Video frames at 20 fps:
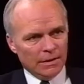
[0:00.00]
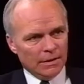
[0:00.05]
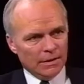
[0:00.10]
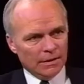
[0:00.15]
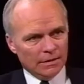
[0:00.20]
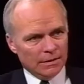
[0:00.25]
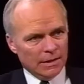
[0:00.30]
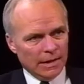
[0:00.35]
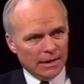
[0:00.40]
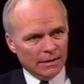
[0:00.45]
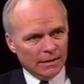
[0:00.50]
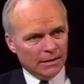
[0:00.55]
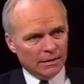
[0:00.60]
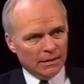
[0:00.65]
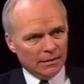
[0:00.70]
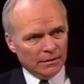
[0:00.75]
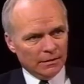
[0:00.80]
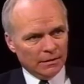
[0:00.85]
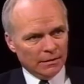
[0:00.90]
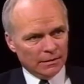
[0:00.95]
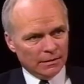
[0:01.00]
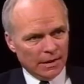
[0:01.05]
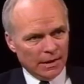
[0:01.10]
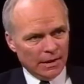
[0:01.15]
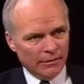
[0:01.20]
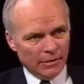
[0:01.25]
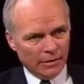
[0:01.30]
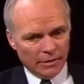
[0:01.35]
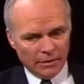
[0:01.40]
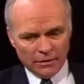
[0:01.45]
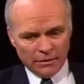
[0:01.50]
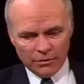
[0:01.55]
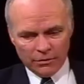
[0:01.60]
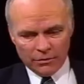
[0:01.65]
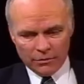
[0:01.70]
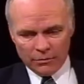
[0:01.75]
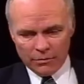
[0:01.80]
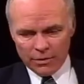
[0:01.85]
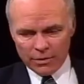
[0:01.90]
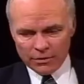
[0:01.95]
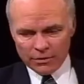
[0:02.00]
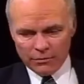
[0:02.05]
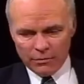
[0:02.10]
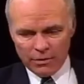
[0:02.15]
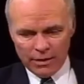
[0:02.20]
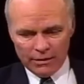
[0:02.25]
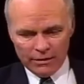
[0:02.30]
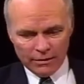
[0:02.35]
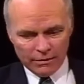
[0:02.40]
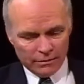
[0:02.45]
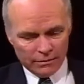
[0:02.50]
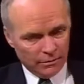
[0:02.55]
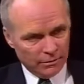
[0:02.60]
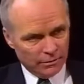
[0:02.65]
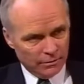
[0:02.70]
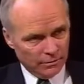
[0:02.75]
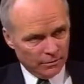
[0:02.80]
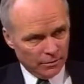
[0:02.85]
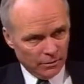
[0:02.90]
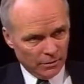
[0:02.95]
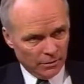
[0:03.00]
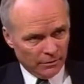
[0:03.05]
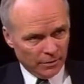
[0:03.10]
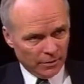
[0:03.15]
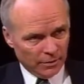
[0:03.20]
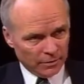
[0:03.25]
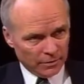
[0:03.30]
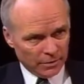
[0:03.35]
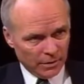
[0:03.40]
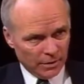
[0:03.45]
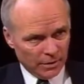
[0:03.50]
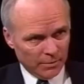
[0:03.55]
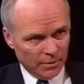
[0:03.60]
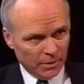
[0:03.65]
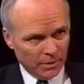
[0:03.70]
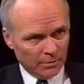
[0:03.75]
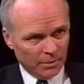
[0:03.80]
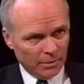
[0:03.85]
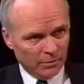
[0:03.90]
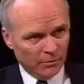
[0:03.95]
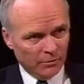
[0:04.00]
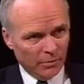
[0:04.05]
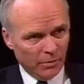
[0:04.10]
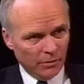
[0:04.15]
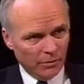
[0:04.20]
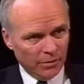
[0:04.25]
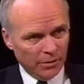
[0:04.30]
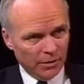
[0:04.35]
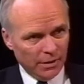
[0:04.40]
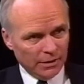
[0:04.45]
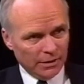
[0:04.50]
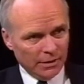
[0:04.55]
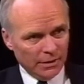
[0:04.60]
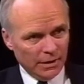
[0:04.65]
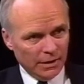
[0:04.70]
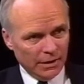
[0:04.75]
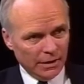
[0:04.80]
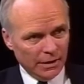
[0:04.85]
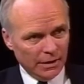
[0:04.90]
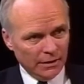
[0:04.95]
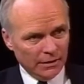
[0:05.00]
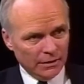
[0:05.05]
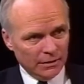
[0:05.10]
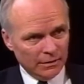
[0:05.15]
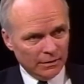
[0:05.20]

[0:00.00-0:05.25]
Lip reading: Does that have anything to do with the reason why only 50% of the American people voted in 1988?